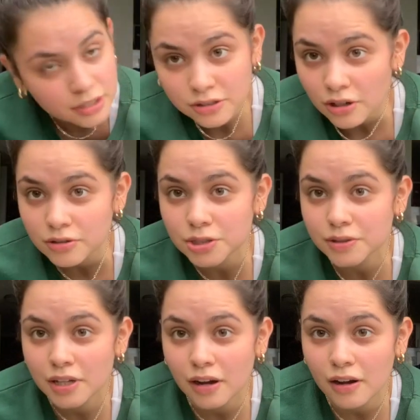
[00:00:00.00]
a
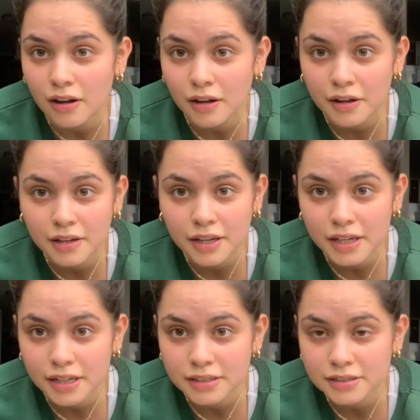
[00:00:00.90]
grocery haul
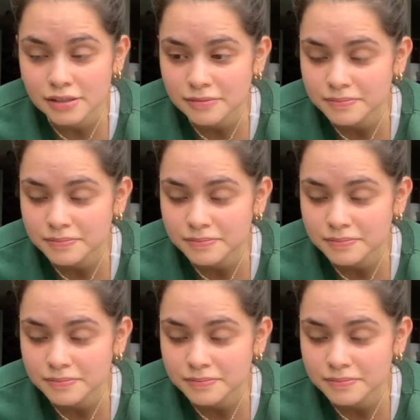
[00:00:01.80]
and